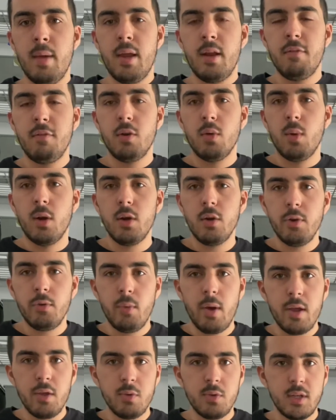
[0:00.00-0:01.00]
you're wondering
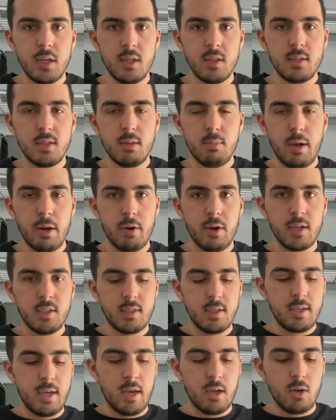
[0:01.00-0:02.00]
why you didn't see my Crested
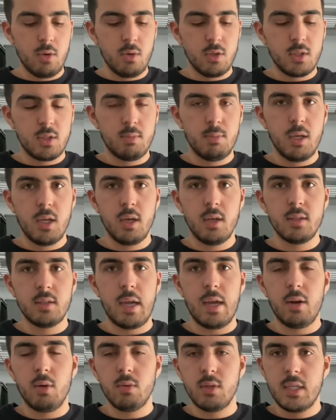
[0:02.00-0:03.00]
Gecko, it's because I
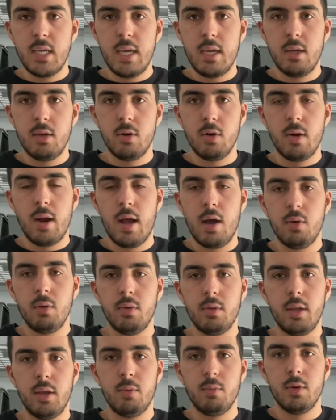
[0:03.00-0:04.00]
don't take her out
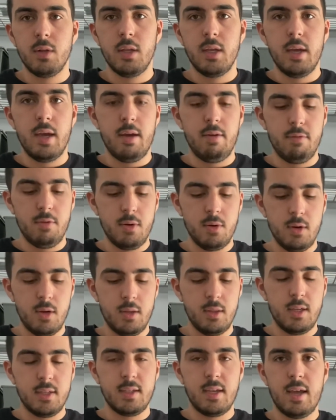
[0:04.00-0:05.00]
like really ever
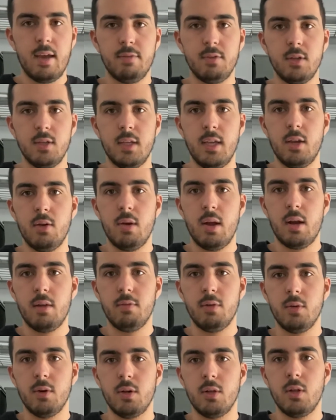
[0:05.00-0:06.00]
unless I have to take her out of
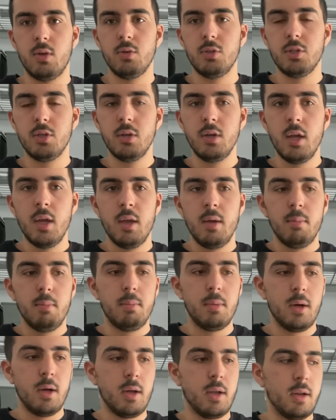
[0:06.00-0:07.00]
her enclosure.
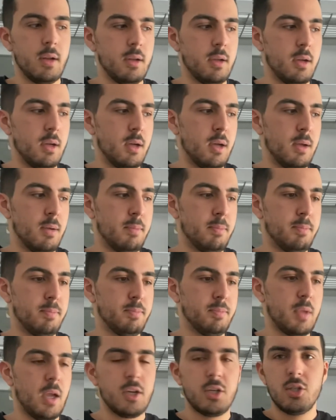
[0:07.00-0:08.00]
But
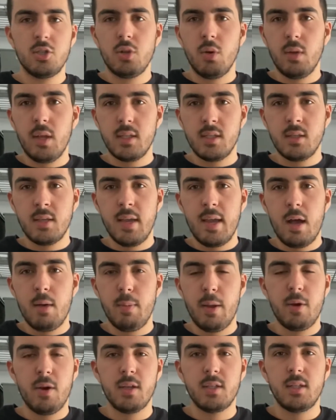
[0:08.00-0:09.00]
I just don't like to take out my
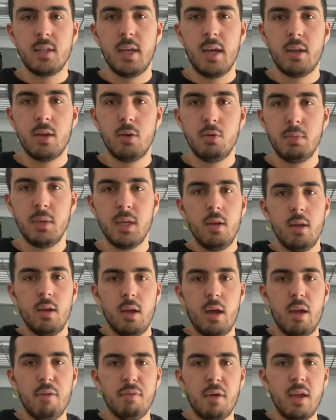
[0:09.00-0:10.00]
Crested Gecko because
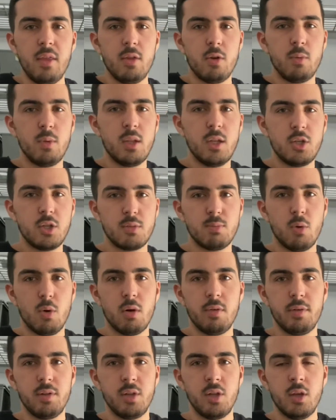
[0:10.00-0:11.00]
I find they're really just more of
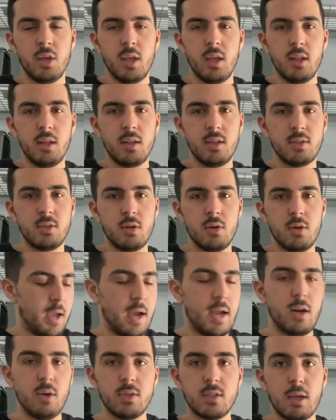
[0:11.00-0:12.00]
a looking lizard. I
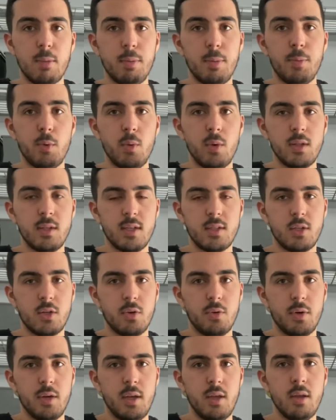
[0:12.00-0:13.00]
know some people will
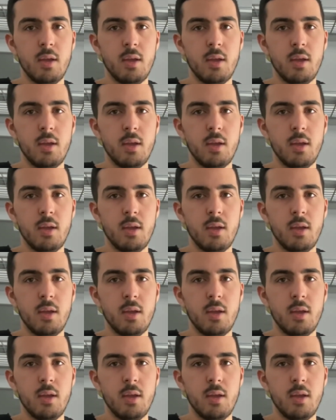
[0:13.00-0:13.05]
disagree,